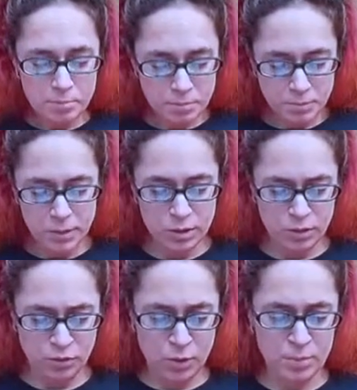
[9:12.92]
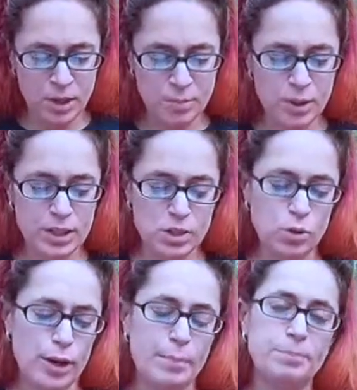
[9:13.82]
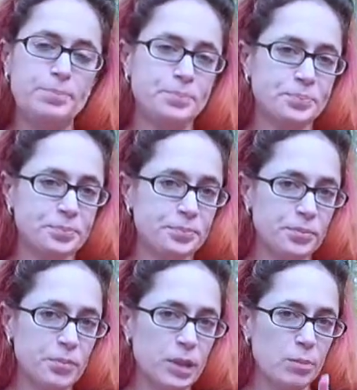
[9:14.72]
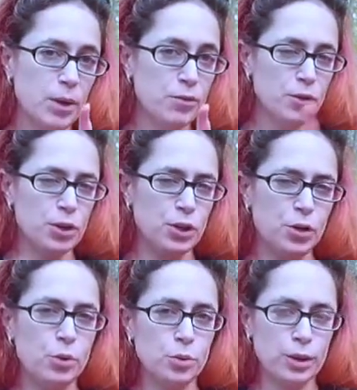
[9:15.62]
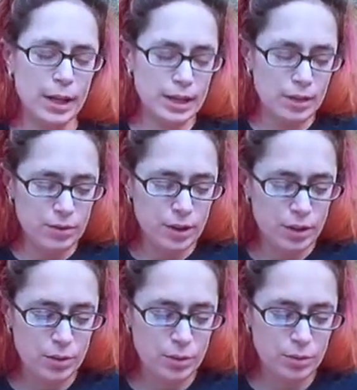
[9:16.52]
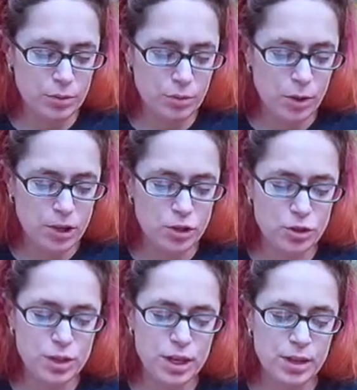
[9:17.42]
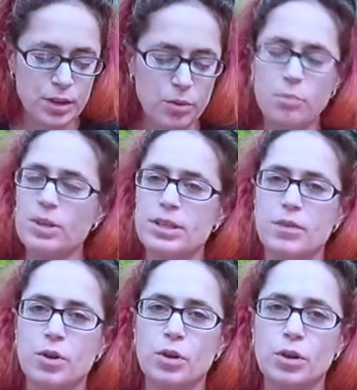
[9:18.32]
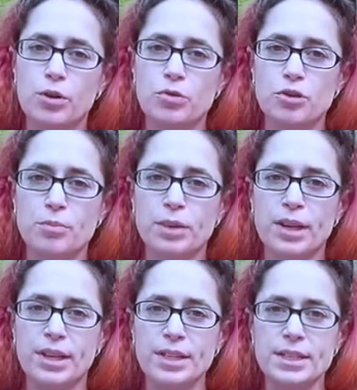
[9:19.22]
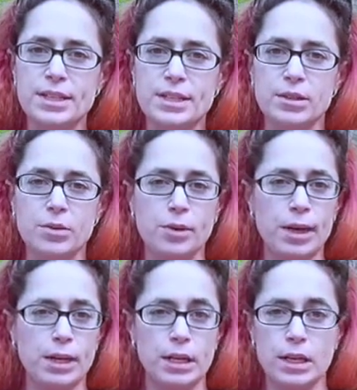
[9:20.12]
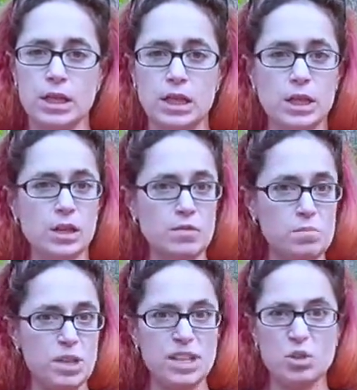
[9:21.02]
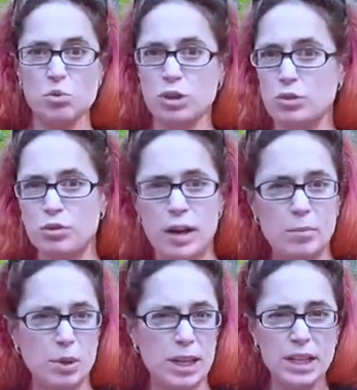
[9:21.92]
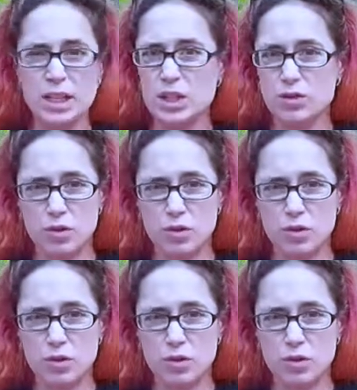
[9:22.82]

Eurotrip before that, I sent postcards as my daily journals to people and encouraged them to meet online and sort of put the postcards together to form the complete story.